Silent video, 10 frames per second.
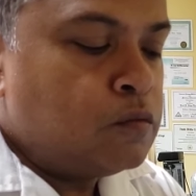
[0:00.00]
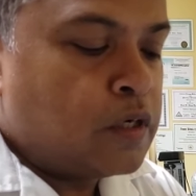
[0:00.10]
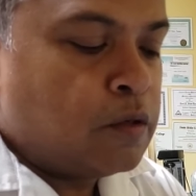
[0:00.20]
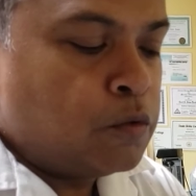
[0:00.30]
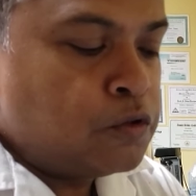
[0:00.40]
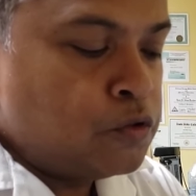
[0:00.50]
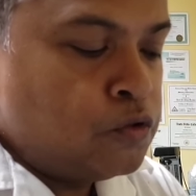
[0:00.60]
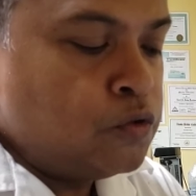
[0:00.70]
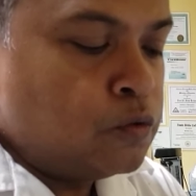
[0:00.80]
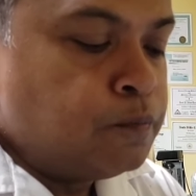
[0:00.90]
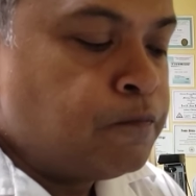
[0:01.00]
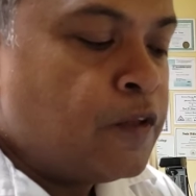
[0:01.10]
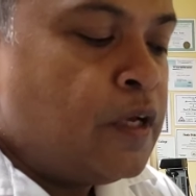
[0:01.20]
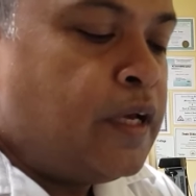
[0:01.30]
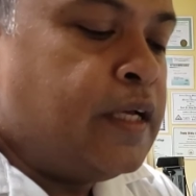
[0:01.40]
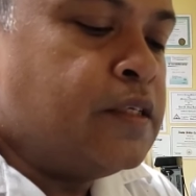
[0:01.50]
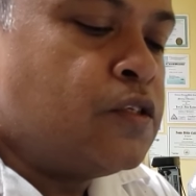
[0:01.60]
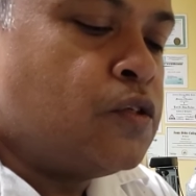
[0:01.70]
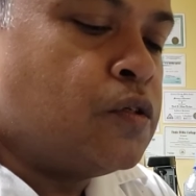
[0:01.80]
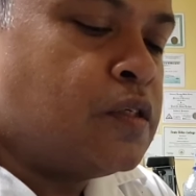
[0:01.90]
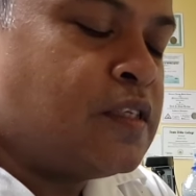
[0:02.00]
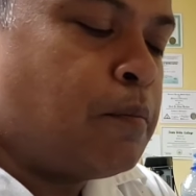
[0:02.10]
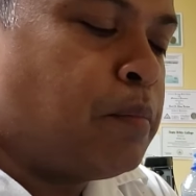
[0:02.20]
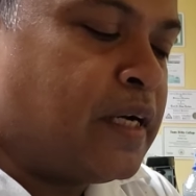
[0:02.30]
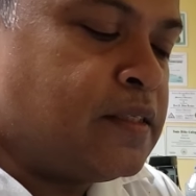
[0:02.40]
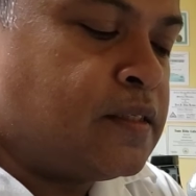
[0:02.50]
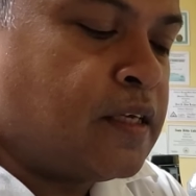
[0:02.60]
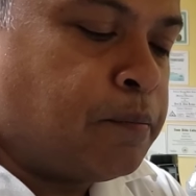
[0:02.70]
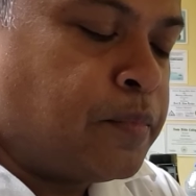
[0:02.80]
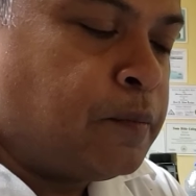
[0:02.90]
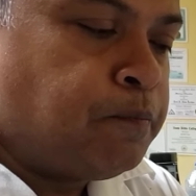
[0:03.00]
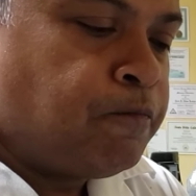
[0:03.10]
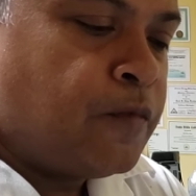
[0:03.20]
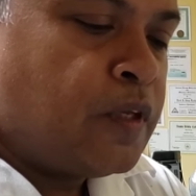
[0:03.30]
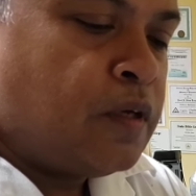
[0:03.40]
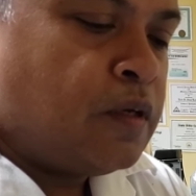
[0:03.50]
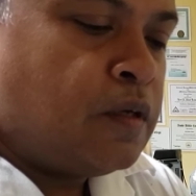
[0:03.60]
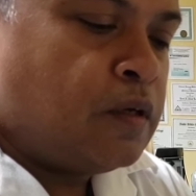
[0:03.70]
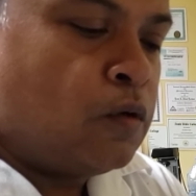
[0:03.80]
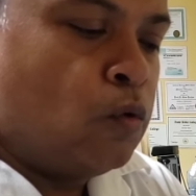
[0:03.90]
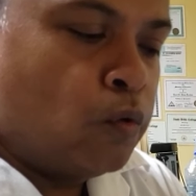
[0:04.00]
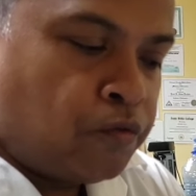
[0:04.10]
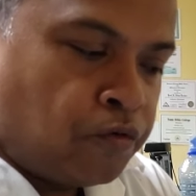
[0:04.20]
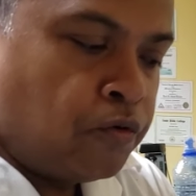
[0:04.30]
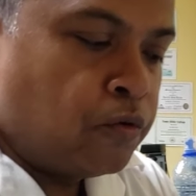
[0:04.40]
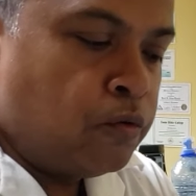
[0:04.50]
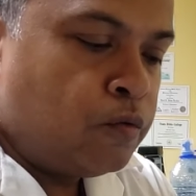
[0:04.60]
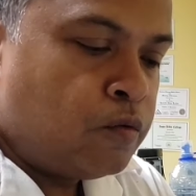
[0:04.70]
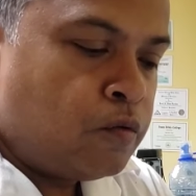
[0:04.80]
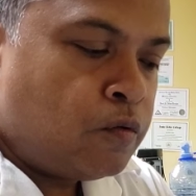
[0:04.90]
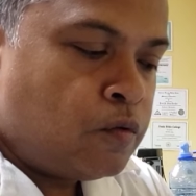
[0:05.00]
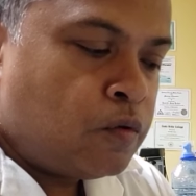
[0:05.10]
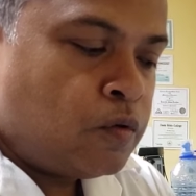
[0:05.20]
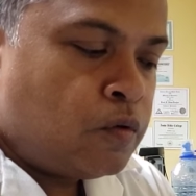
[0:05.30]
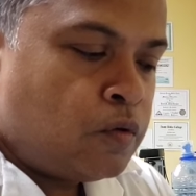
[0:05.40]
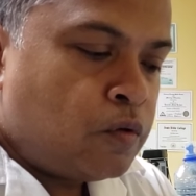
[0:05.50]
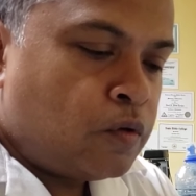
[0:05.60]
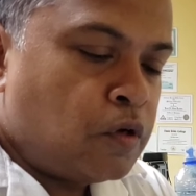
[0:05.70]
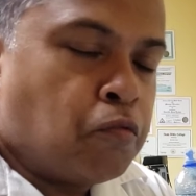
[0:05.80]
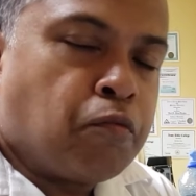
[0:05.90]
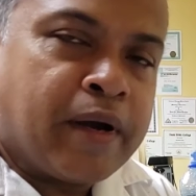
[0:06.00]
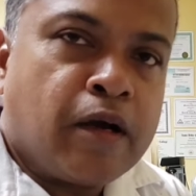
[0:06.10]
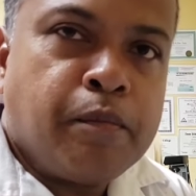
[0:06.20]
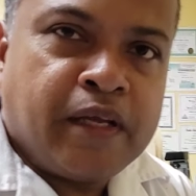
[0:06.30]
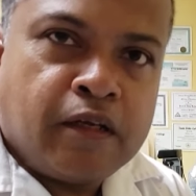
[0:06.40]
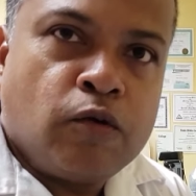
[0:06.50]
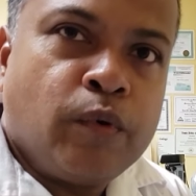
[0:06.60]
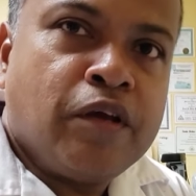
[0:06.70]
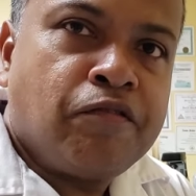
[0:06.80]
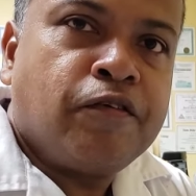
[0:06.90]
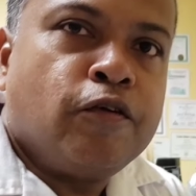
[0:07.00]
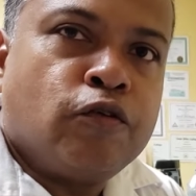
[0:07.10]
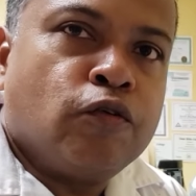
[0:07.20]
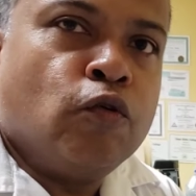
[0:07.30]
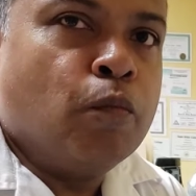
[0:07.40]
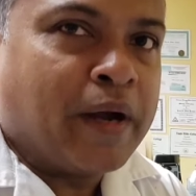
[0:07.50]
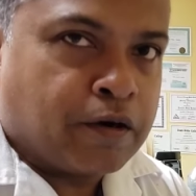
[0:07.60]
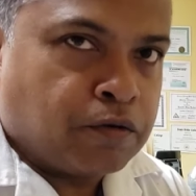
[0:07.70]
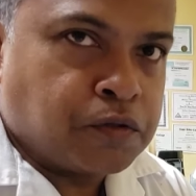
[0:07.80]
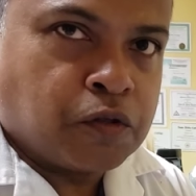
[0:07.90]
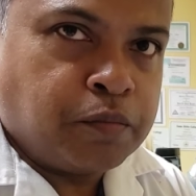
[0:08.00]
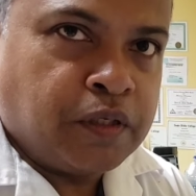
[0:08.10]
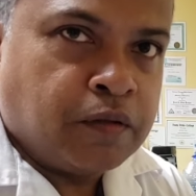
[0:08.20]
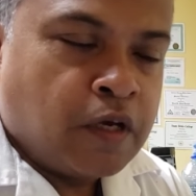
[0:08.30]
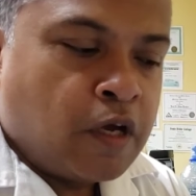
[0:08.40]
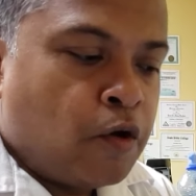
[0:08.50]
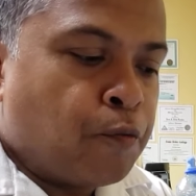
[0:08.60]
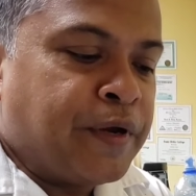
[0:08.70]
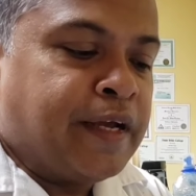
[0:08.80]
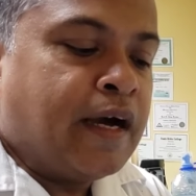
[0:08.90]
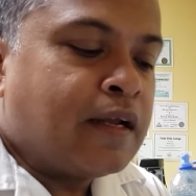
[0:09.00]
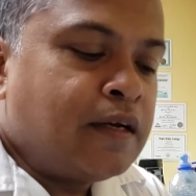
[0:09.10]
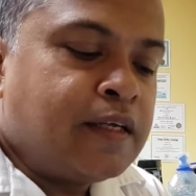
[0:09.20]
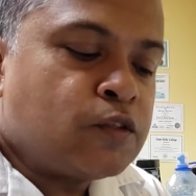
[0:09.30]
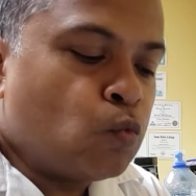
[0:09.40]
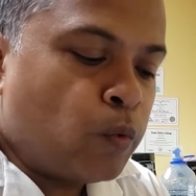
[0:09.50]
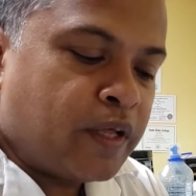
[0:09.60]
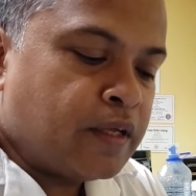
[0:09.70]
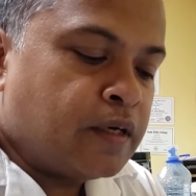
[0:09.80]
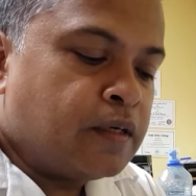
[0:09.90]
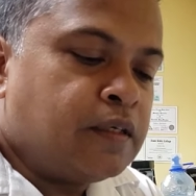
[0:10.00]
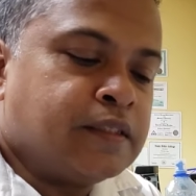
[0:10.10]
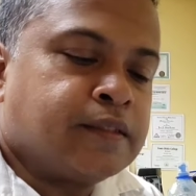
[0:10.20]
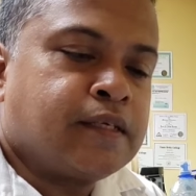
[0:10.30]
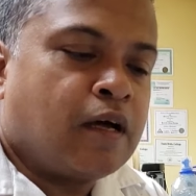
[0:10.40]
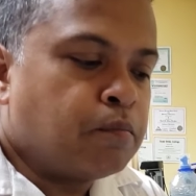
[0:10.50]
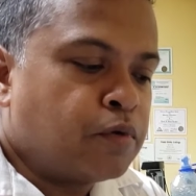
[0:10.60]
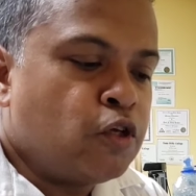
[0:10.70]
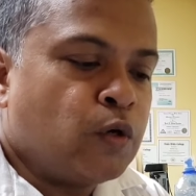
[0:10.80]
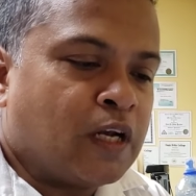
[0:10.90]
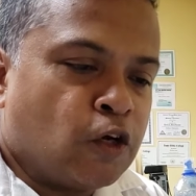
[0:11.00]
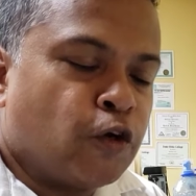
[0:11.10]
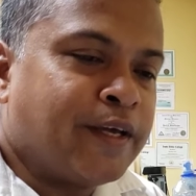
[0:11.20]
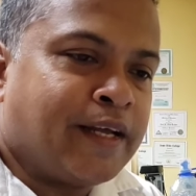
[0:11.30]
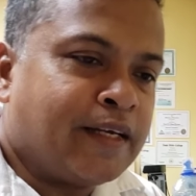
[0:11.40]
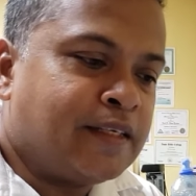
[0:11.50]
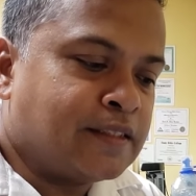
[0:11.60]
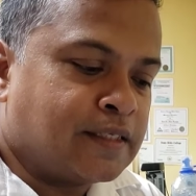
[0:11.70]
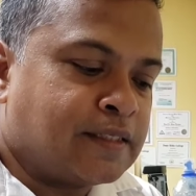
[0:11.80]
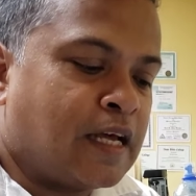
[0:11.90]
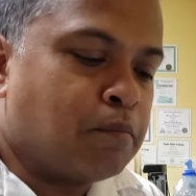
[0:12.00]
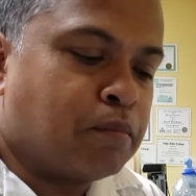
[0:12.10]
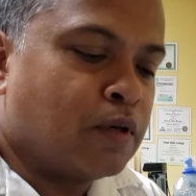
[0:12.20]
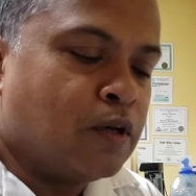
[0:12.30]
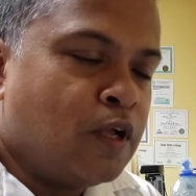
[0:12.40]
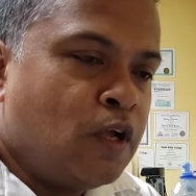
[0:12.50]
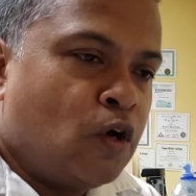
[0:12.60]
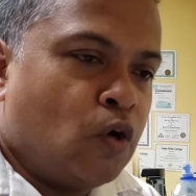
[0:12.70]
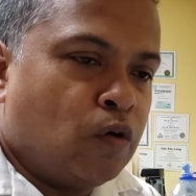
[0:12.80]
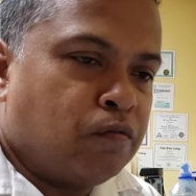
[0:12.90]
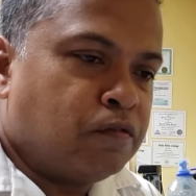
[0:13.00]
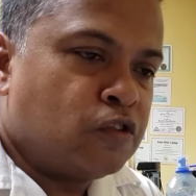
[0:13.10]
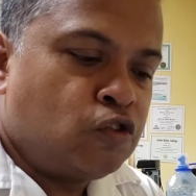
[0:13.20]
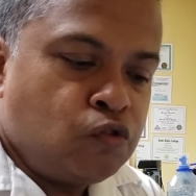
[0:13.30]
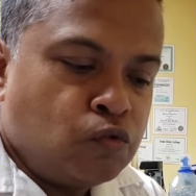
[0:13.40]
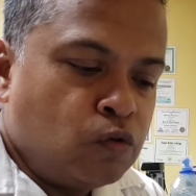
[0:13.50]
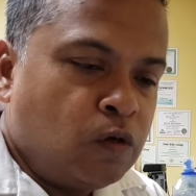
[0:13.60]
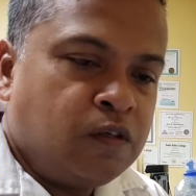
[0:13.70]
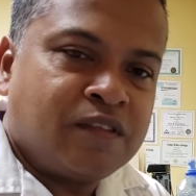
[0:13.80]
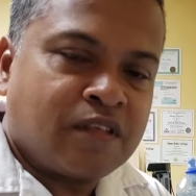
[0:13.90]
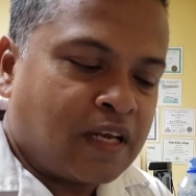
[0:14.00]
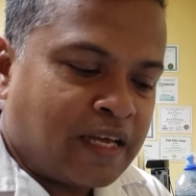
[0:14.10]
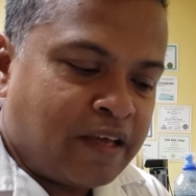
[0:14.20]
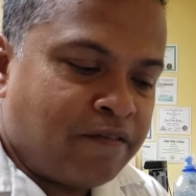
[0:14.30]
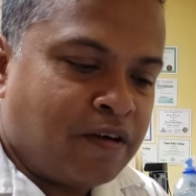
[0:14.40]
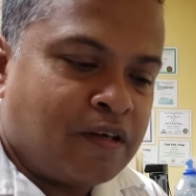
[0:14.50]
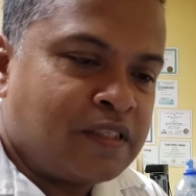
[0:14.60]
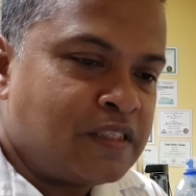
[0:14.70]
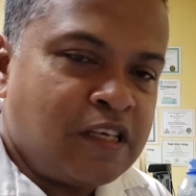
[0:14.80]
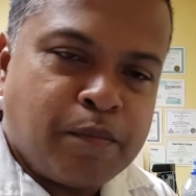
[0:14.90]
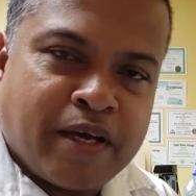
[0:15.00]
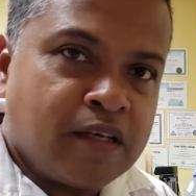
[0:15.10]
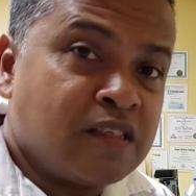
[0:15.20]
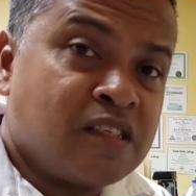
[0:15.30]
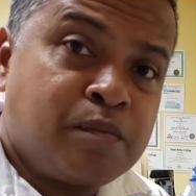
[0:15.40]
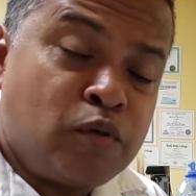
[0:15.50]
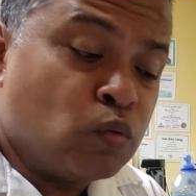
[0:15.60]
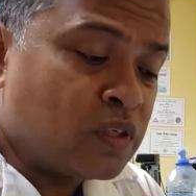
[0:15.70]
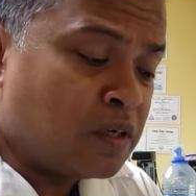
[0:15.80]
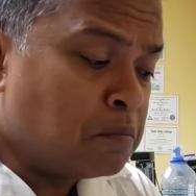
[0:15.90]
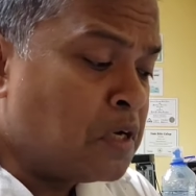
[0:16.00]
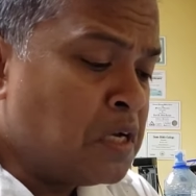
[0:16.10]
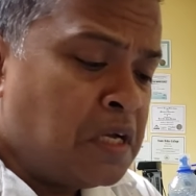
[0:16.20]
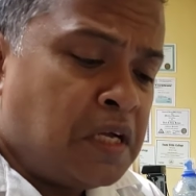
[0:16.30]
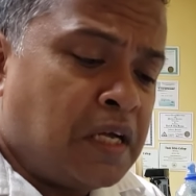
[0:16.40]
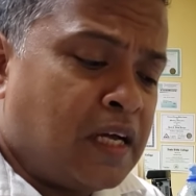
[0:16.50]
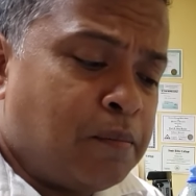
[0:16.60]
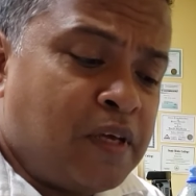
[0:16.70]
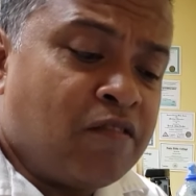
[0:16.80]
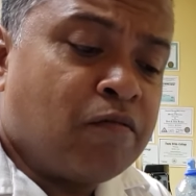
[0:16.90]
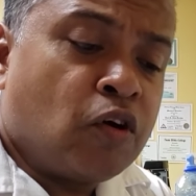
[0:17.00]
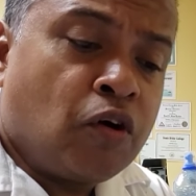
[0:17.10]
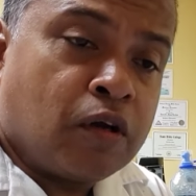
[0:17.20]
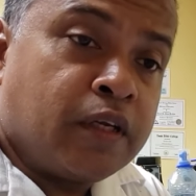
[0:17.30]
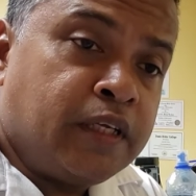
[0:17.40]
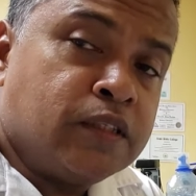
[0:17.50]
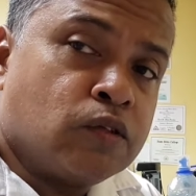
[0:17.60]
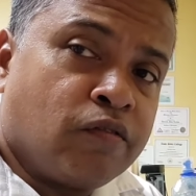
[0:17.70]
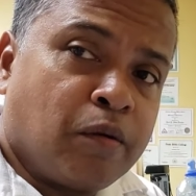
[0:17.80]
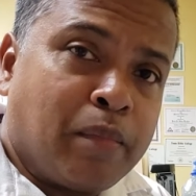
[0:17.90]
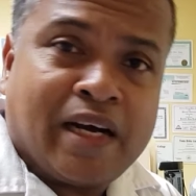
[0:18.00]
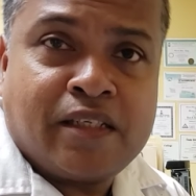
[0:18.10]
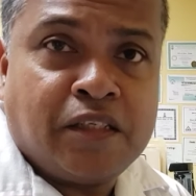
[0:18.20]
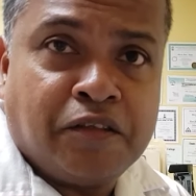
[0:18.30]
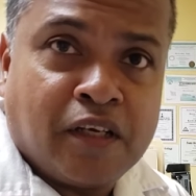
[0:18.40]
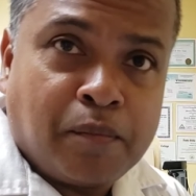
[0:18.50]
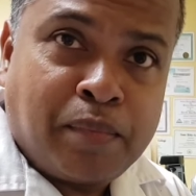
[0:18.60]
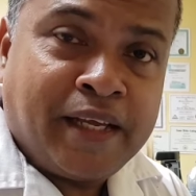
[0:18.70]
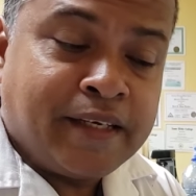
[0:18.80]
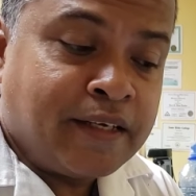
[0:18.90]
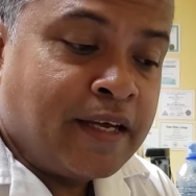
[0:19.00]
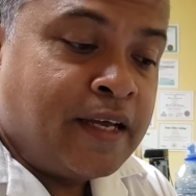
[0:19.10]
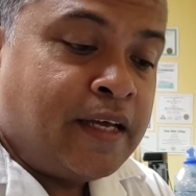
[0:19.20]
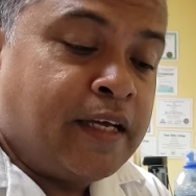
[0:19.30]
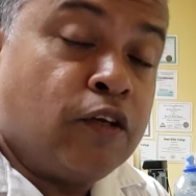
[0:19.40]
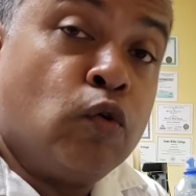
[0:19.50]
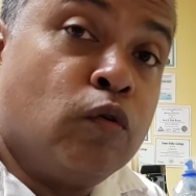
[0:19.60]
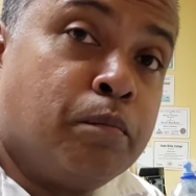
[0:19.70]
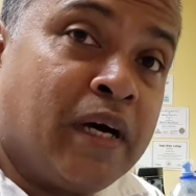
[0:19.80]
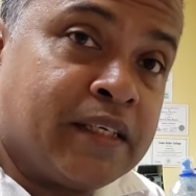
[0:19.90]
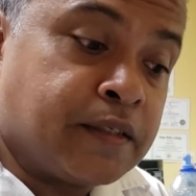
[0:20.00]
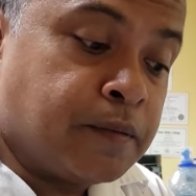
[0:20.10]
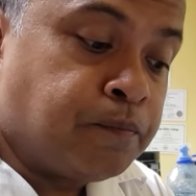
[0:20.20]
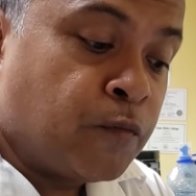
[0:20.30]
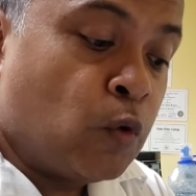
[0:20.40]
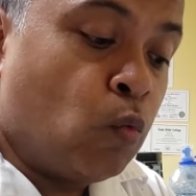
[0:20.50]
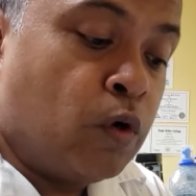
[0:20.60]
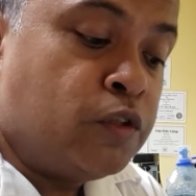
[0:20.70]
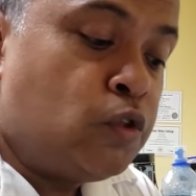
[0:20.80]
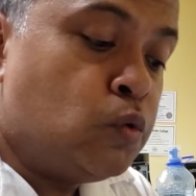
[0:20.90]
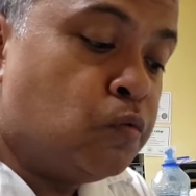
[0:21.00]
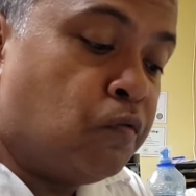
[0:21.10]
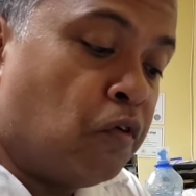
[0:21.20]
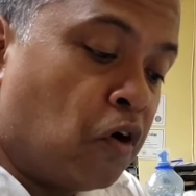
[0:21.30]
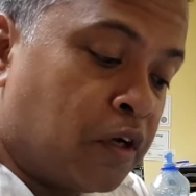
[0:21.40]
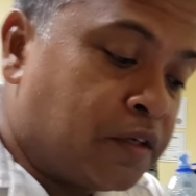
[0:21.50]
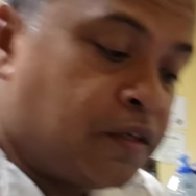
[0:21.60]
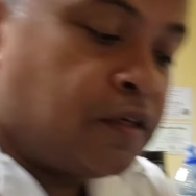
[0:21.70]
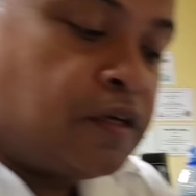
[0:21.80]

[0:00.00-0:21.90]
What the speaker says: what I want to do is to step by step go through the recommended way for you to do microscopy, regardless whether the sample you are looking at is a sample of stool, saliva, semen, sputum, even colonies of a bacterial plate. It don't matter. Once you've got